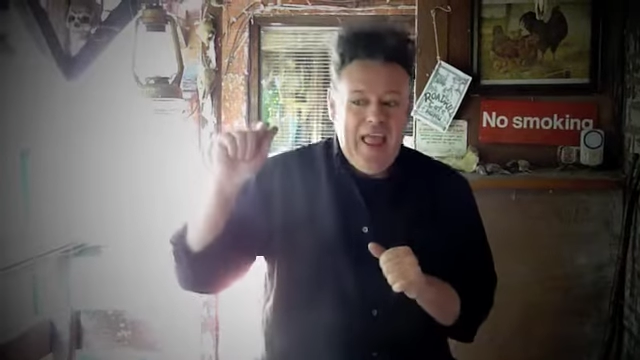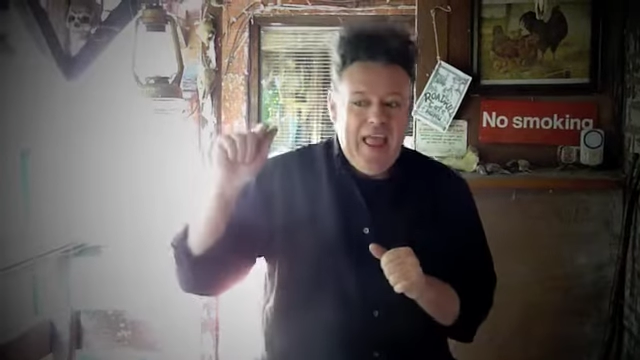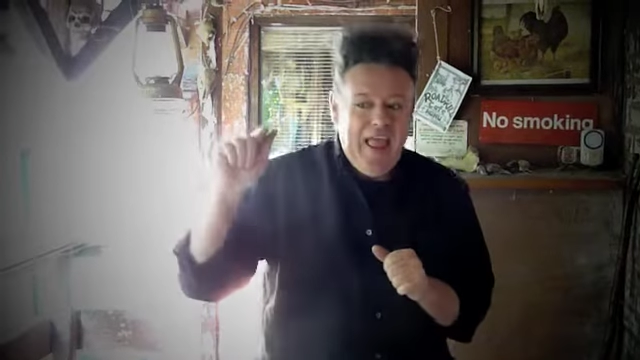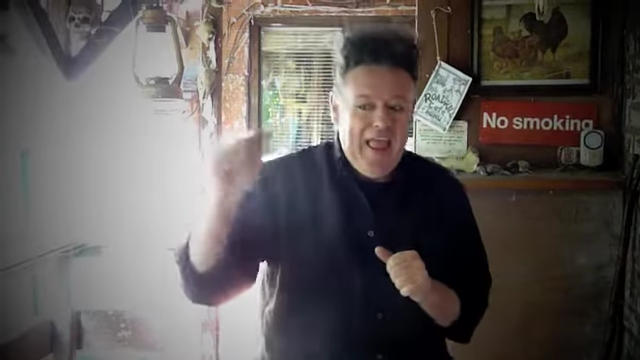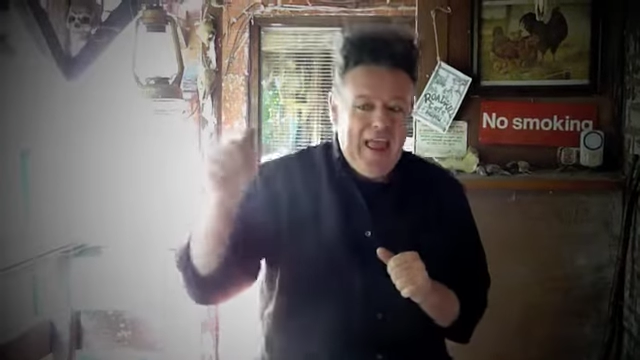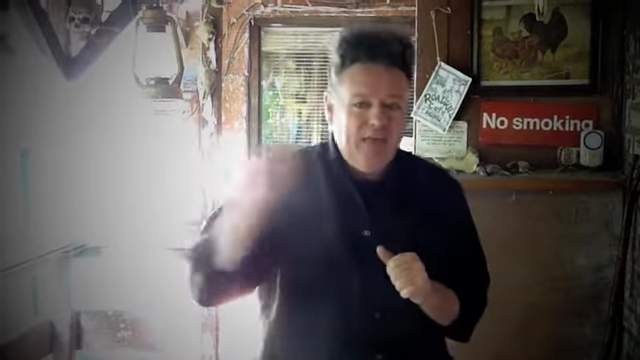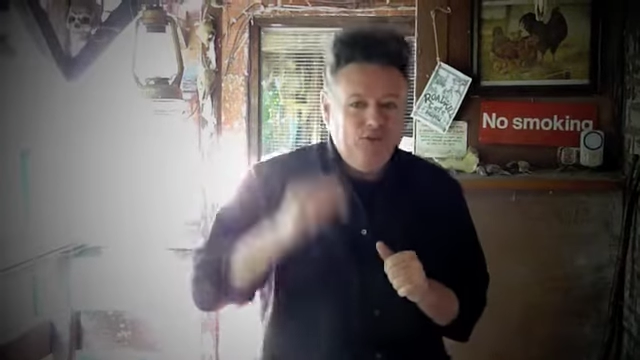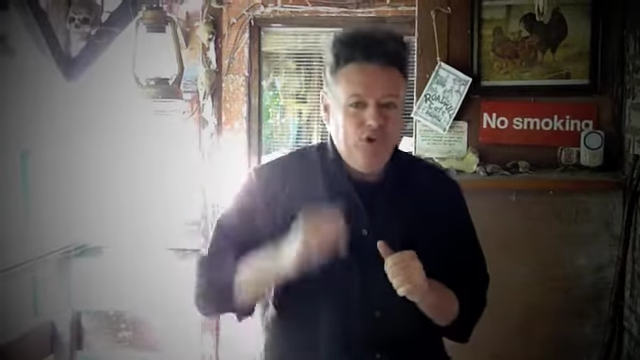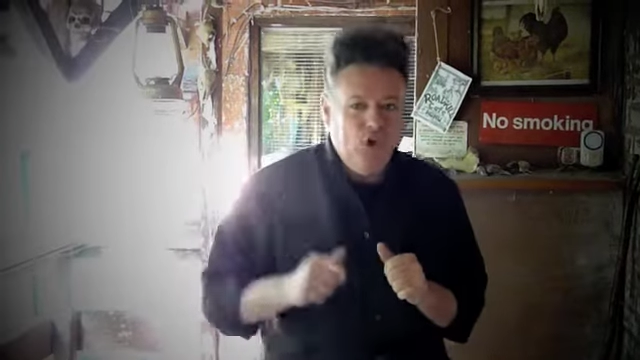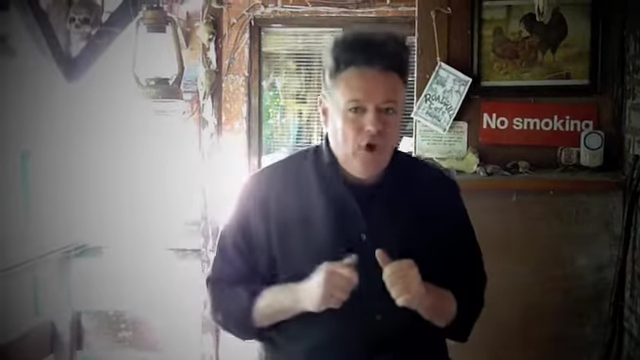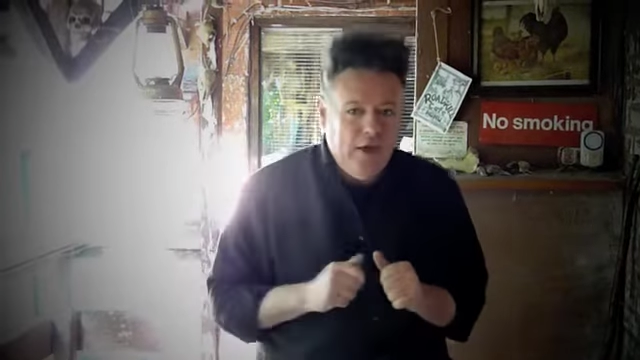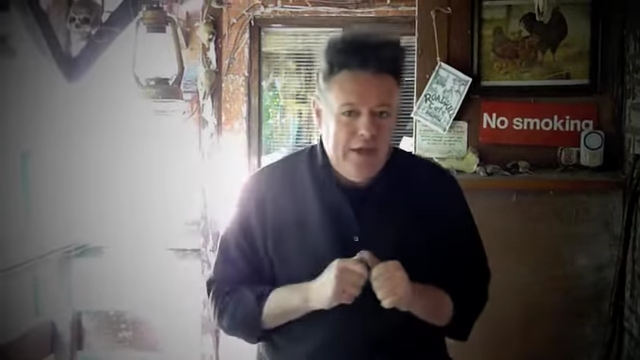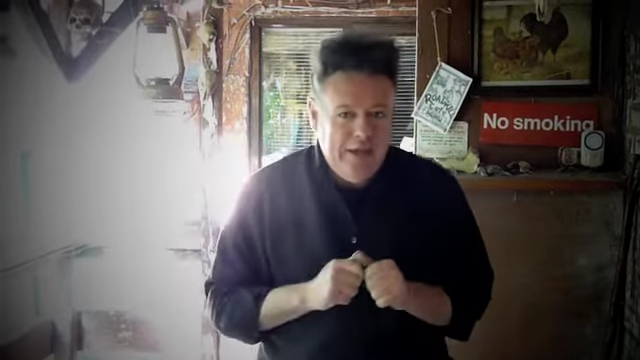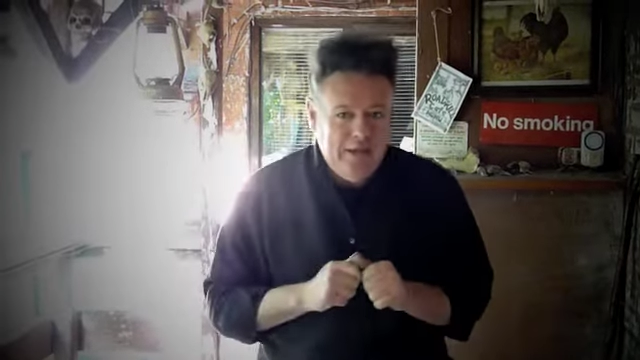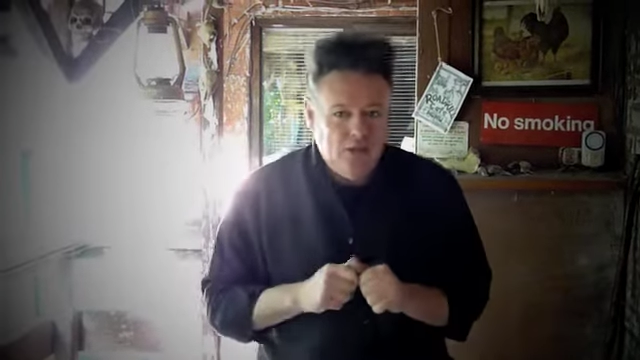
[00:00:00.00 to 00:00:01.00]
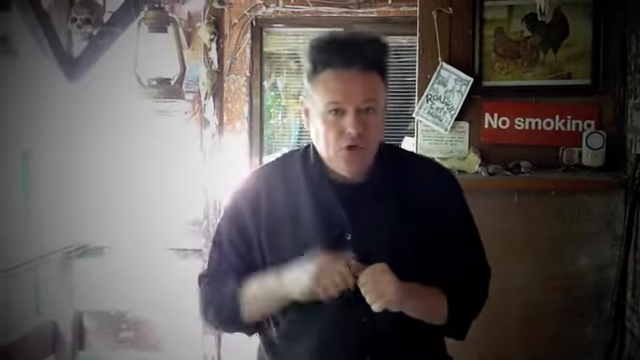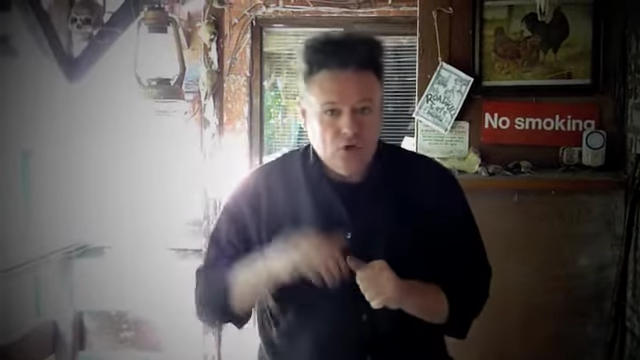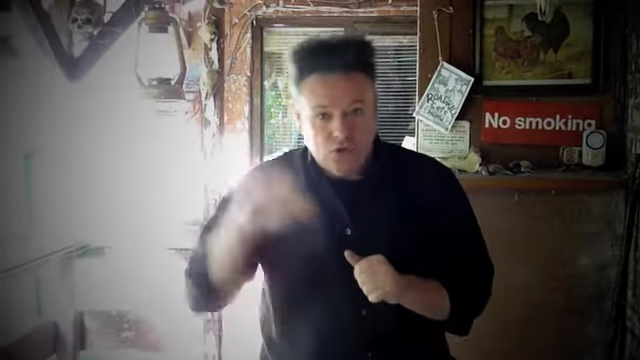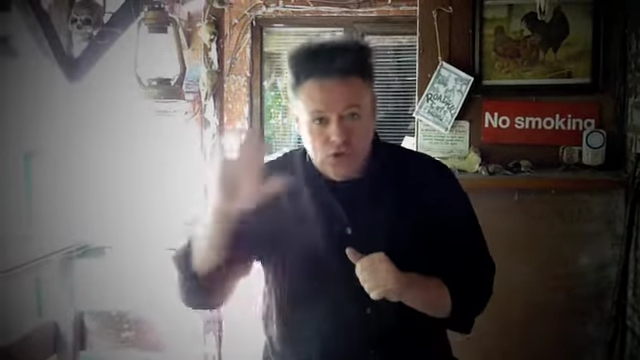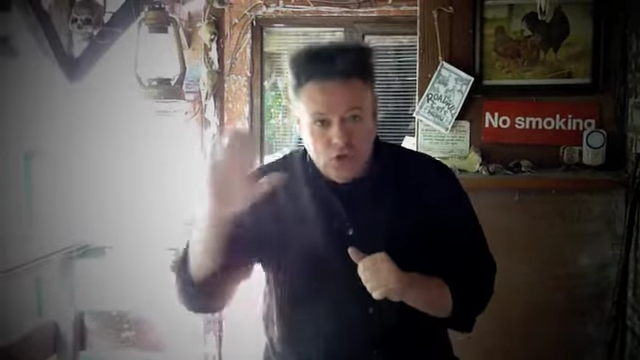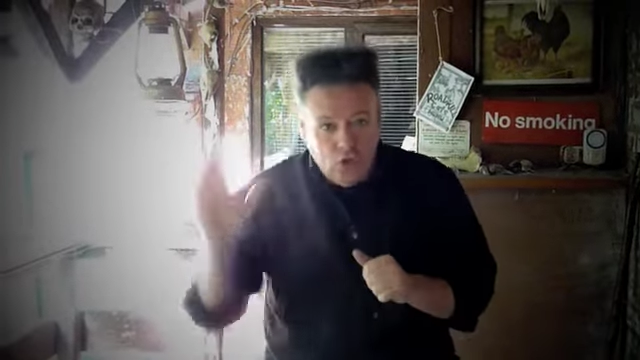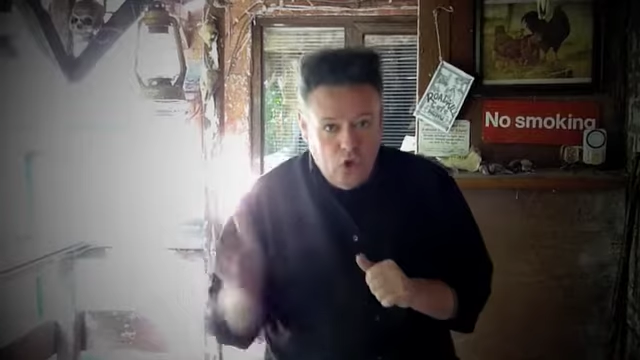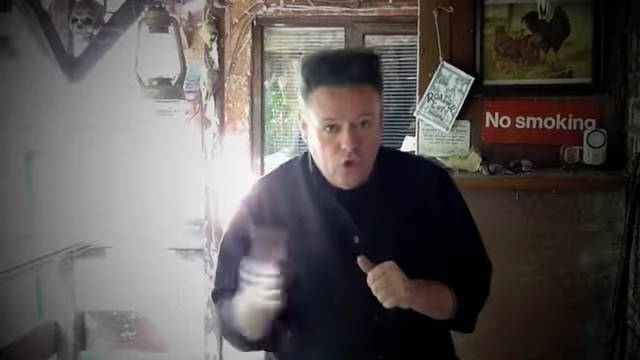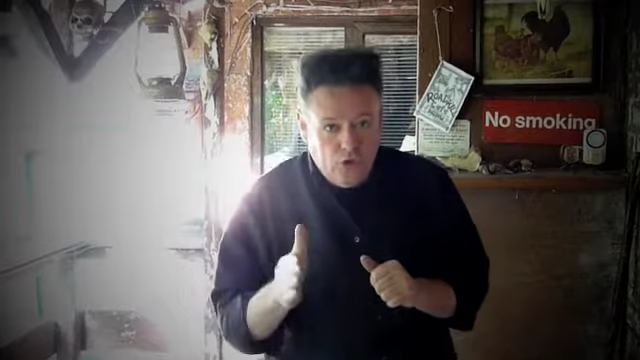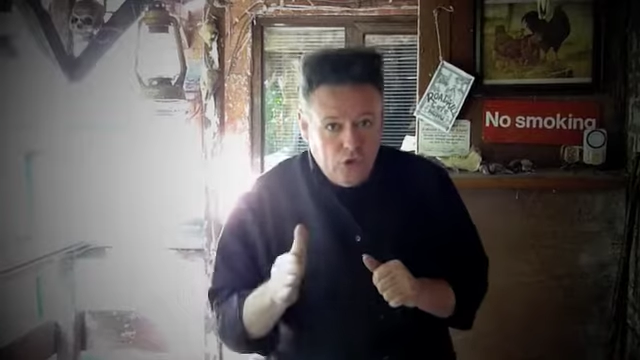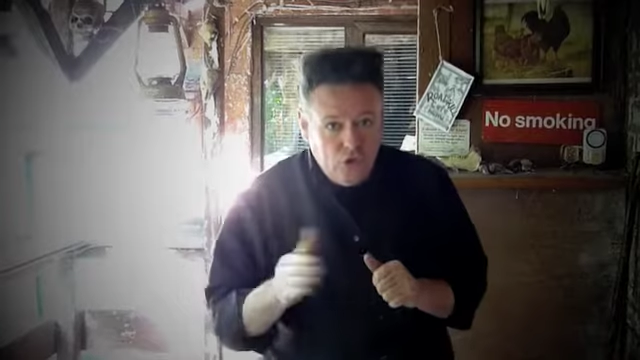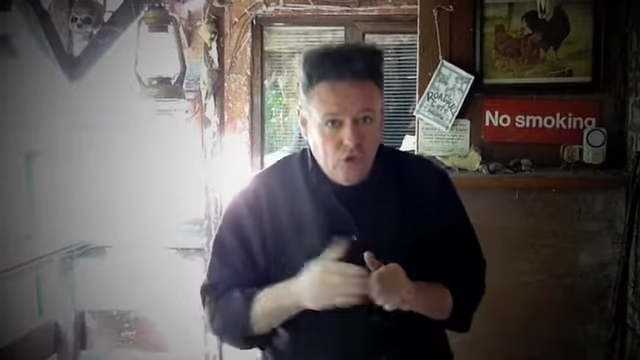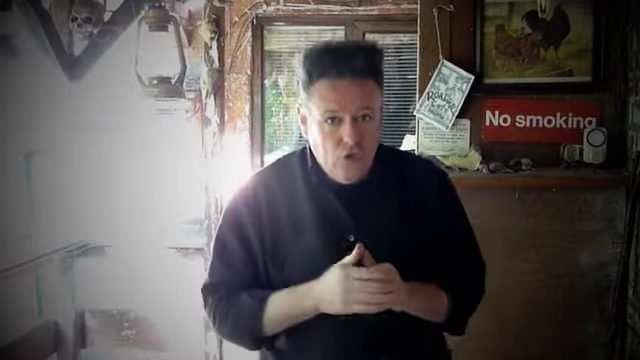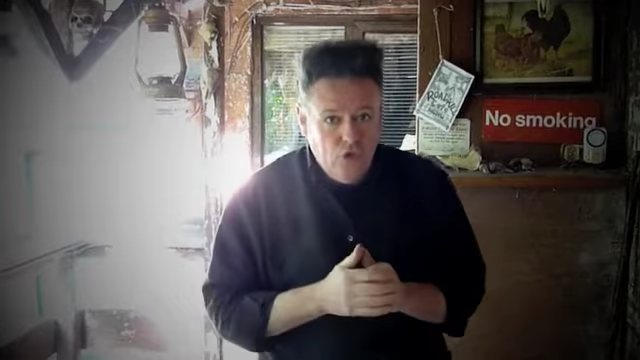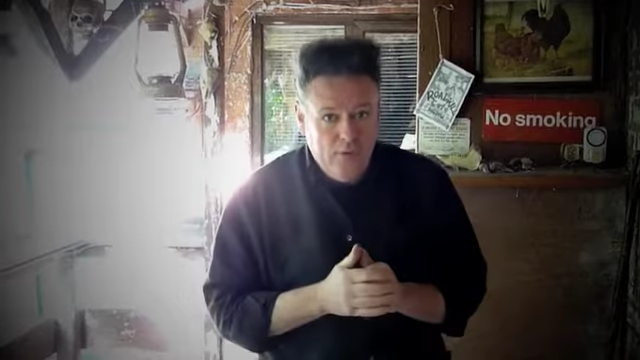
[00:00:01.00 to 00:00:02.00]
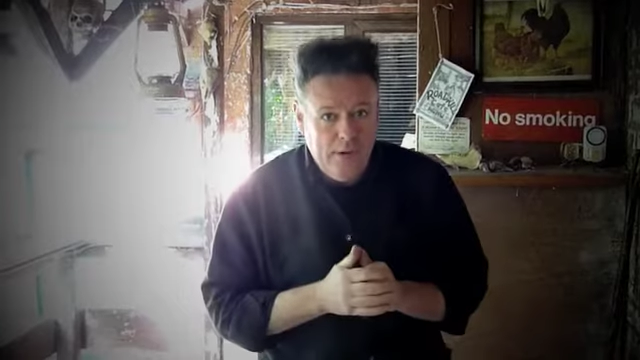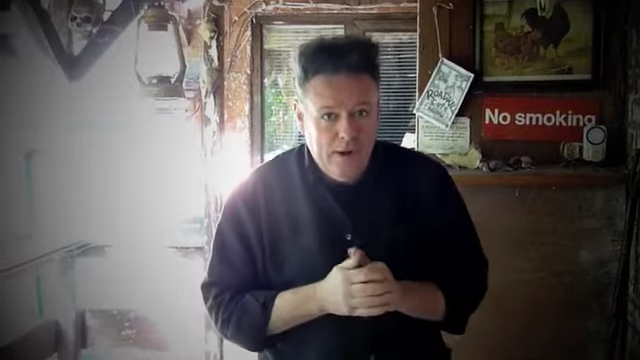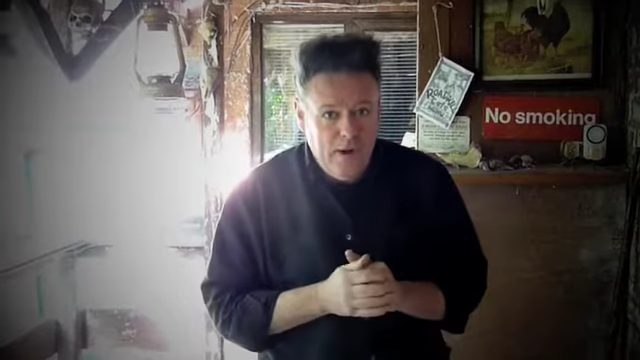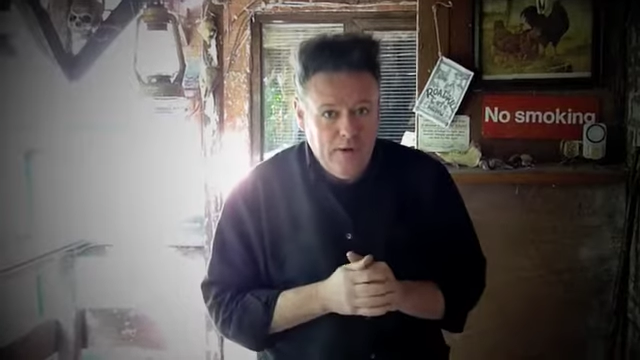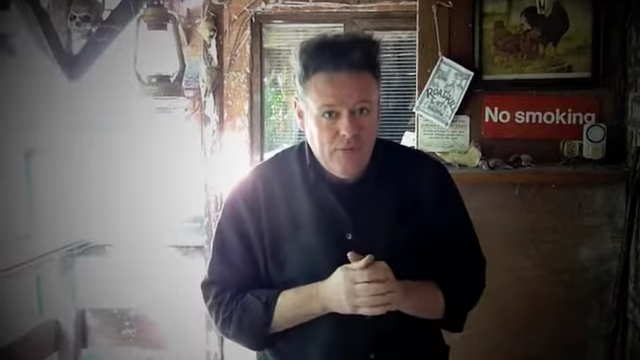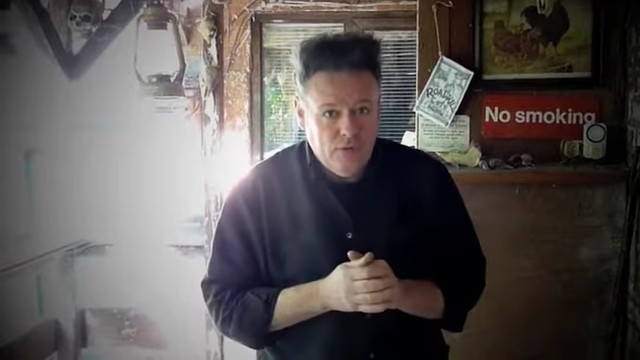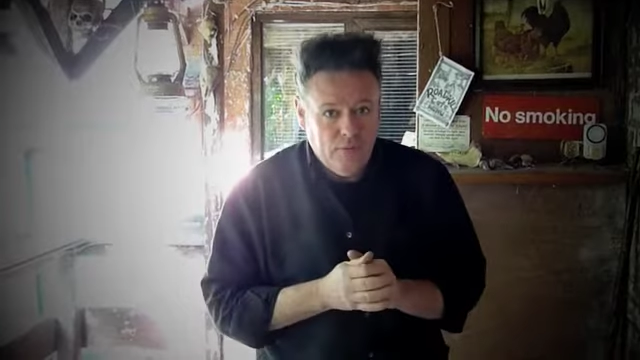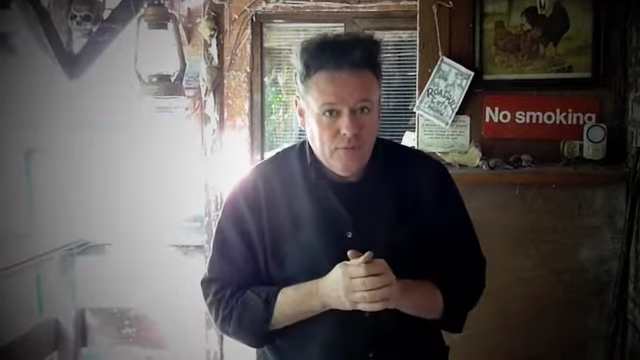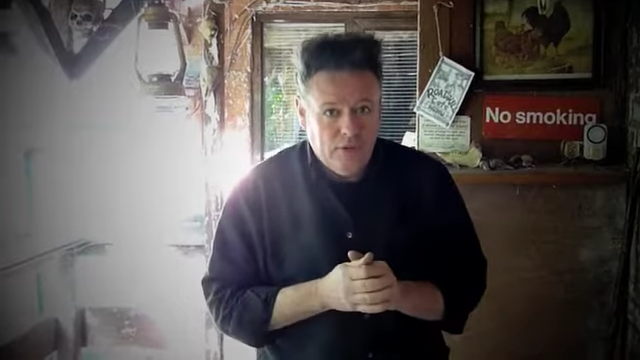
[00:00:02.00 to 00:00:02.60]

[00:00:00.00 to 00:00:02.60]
if you're not here to lock the door behind them,